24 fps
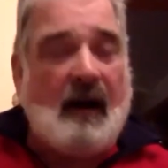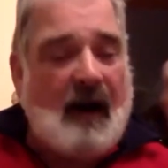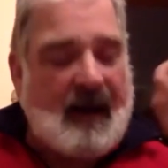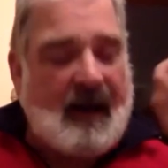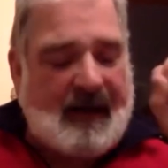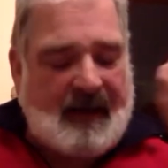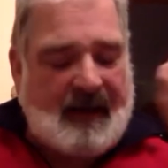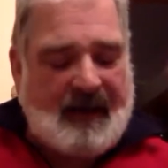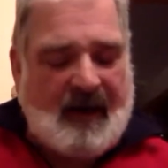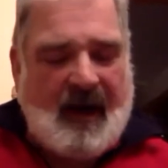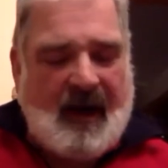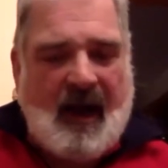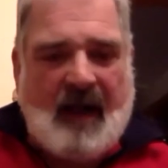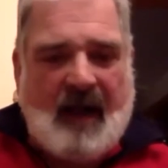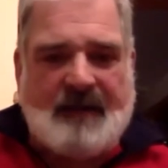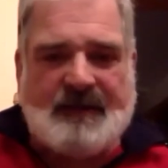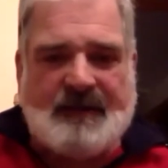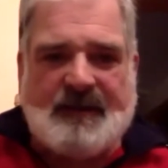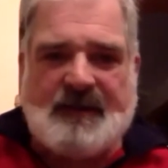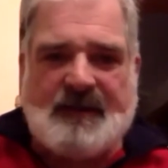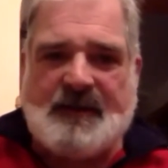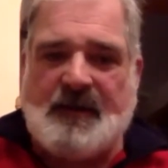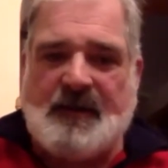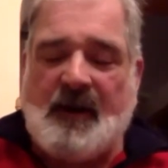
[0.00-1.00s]
I can
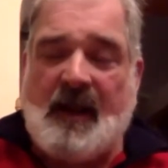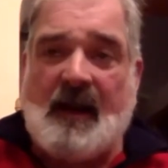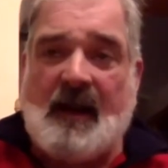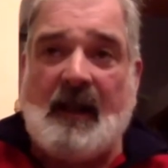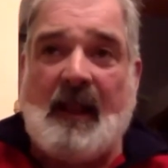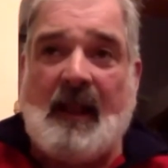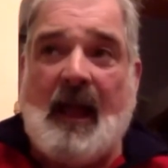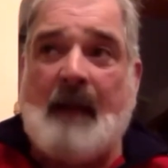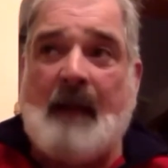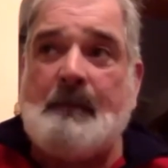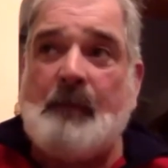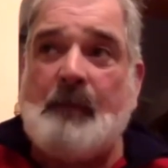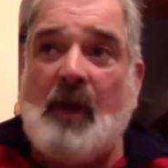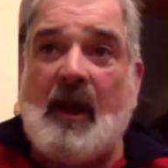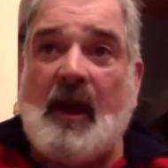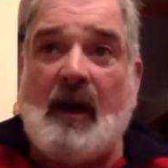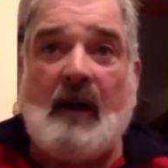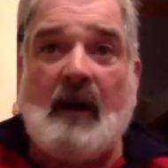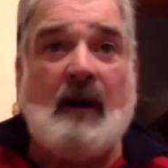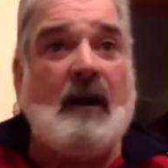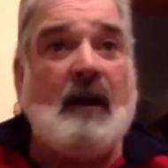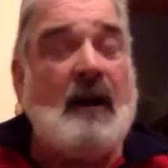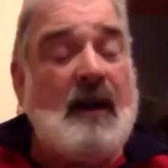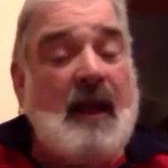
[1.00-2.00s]
concentrate a lot
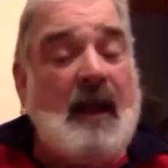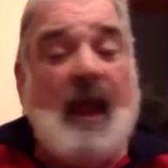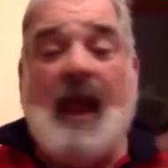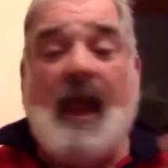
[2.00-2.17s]
better.